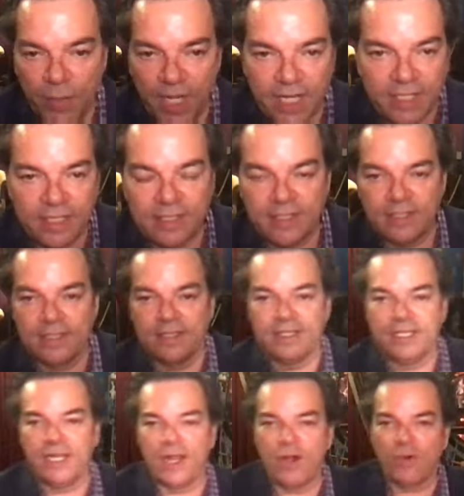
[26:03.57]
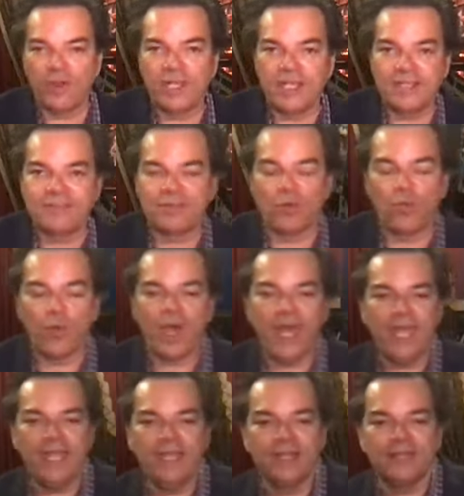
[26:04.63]
But, you know, it's a
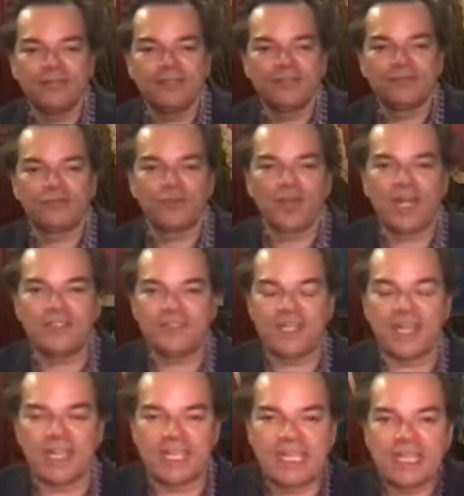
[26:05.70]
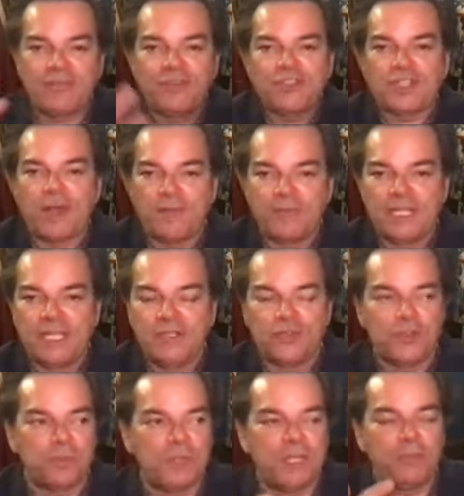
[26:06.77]
way for us that gives something
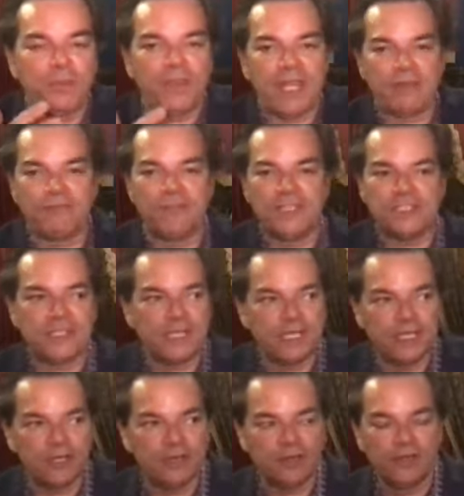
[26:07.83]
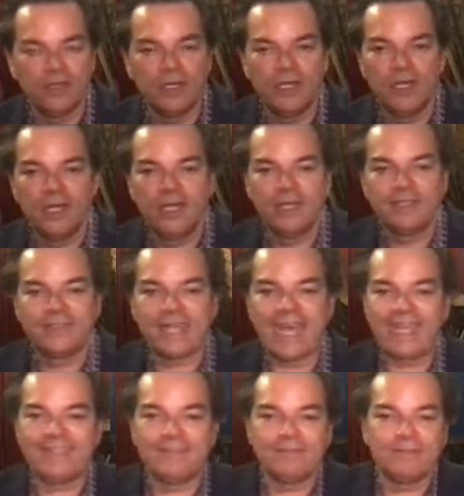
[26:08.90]
to people that visit here
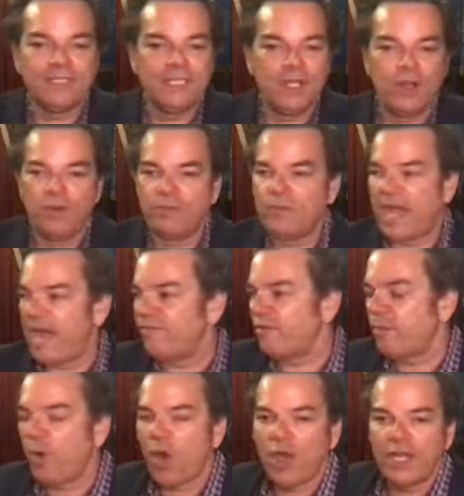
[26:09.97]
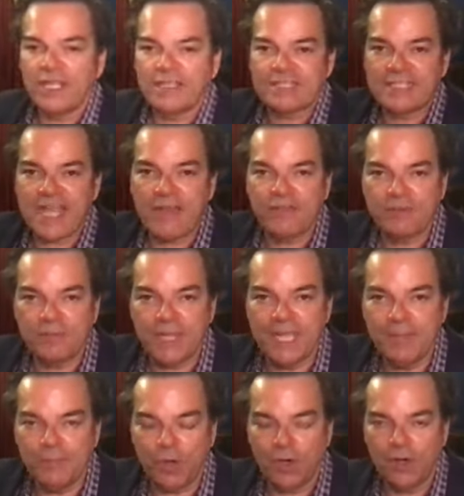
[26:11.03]
that, you know, have a party of seven
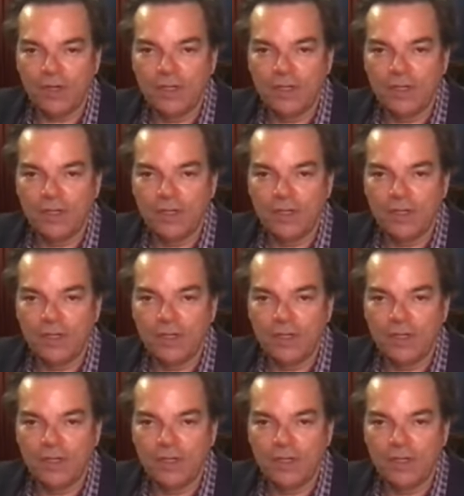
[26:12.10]
people.